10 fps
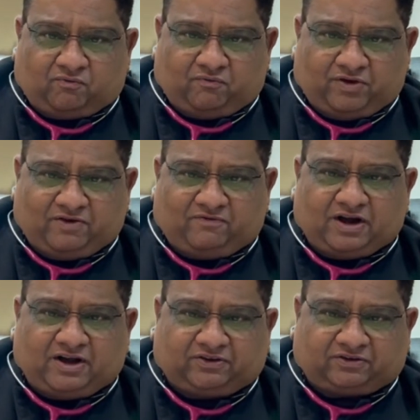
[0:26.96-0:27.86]
we
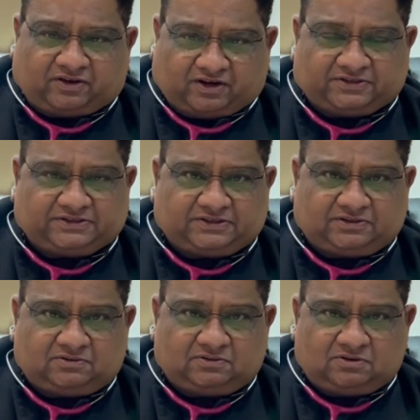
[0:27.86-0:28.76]
will
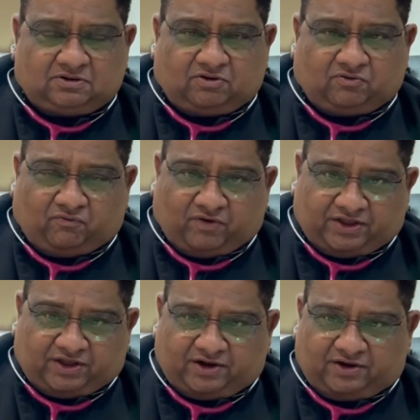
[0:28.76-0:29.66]
discuss
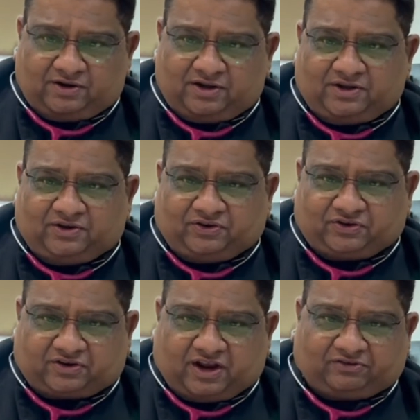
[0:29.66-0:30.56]
whether
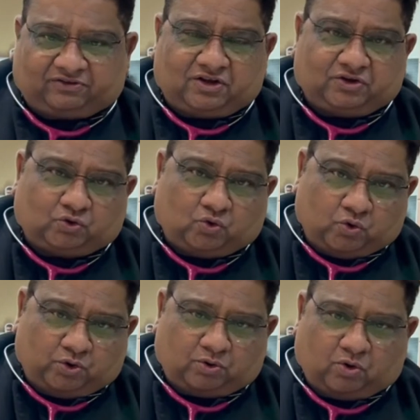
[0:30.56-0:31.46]
stress is
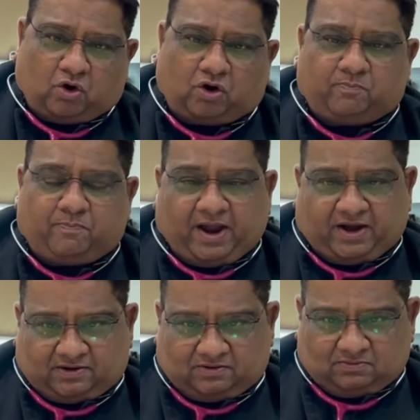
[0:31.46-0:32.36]
good or
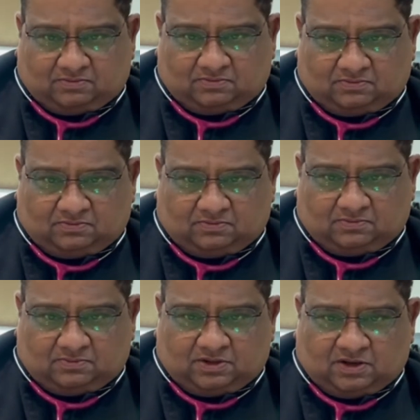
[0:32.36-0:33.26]
bad.
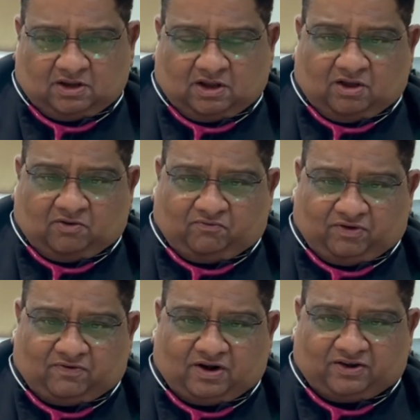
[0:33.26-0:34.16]

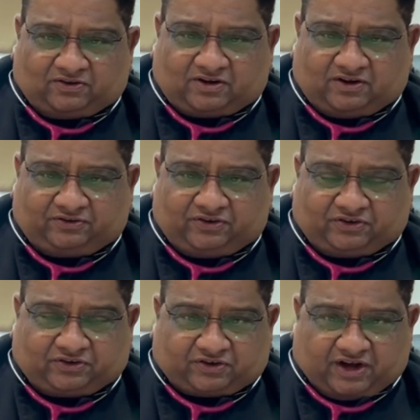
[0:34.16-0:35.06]
We will discuss
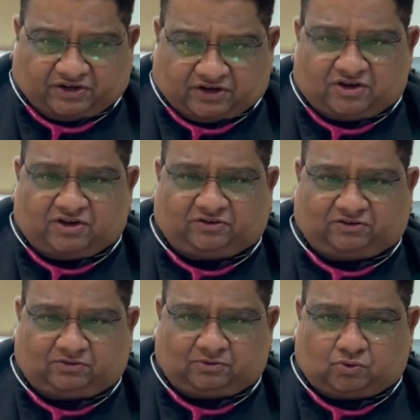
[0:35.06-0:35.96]

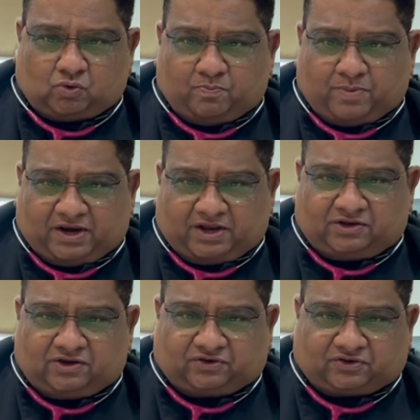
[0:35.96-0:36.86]
strategies to
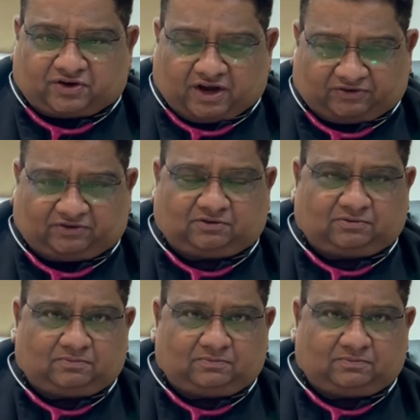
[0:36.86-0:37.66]
manage stress.